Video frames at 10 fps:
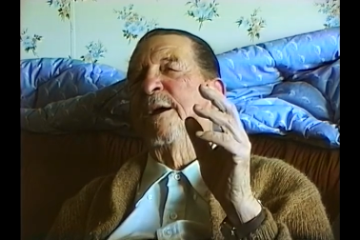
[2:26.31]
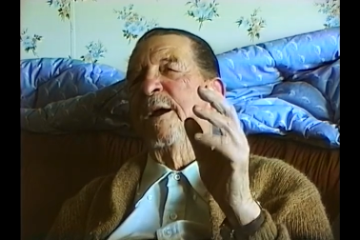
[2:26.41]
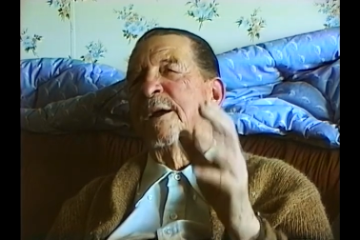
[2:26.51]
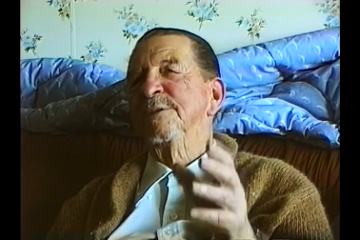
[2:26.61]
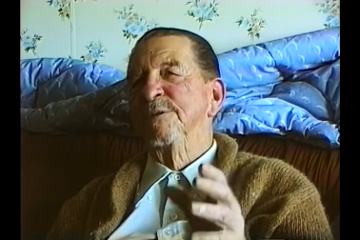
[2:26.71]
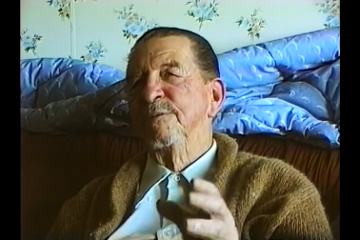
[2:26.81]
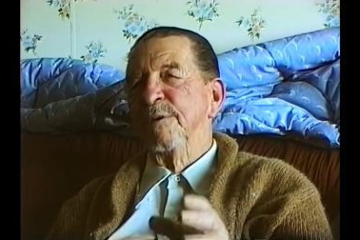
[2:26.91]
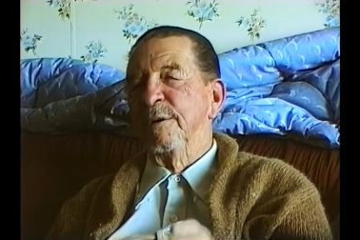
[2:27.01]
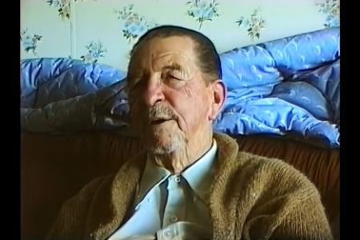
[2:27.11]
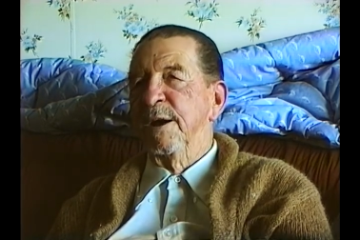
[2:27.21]
kinds of
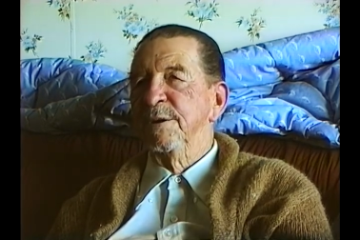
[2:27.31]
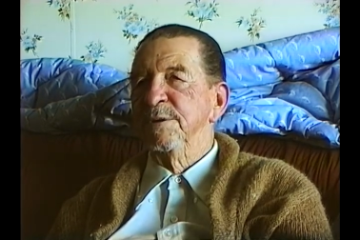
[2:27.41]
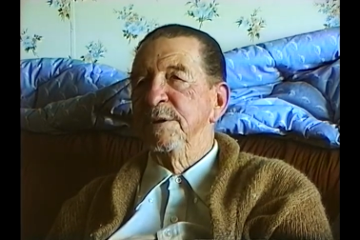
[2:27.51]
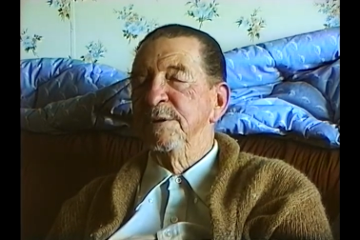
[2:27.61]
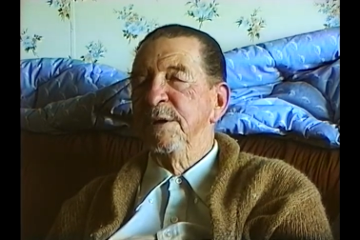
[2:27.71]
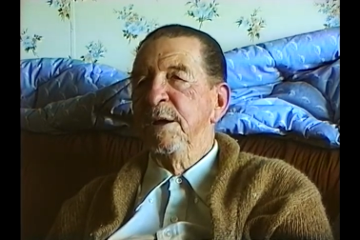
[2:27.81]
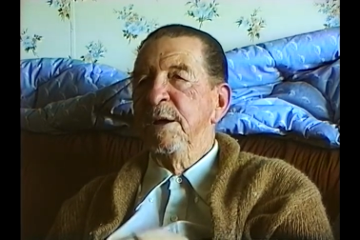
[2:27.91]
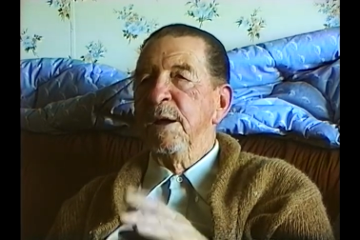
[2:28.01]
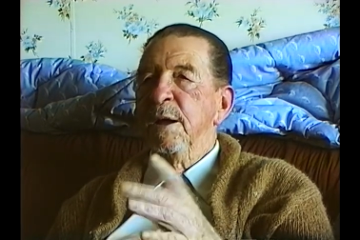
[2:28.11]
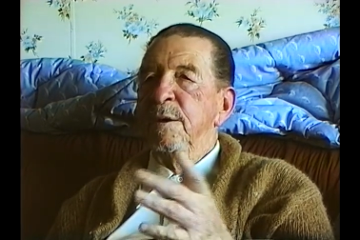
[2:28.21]
variations.
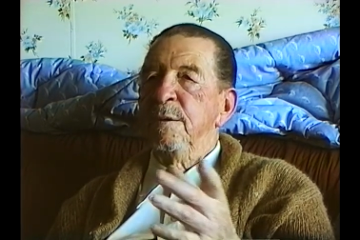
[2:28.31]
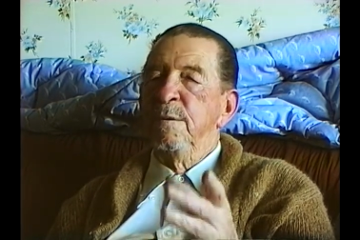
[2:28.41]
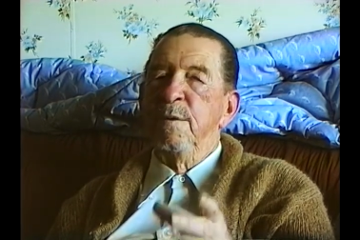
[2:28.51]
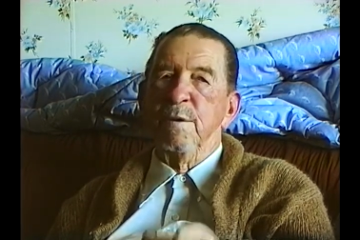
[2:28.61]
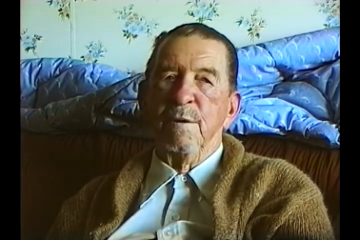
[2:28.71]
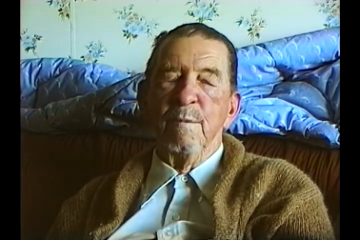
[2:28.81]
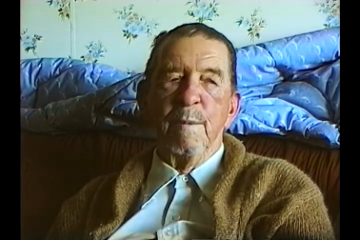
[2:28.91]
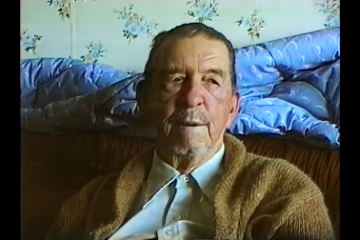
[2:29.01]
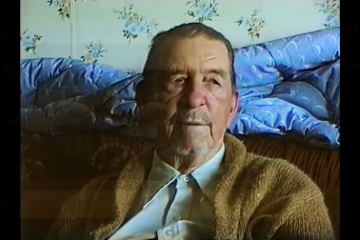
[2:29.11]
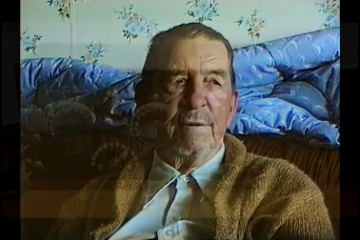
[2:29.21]
And you, you can
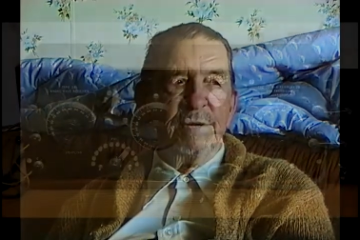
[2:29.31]
remember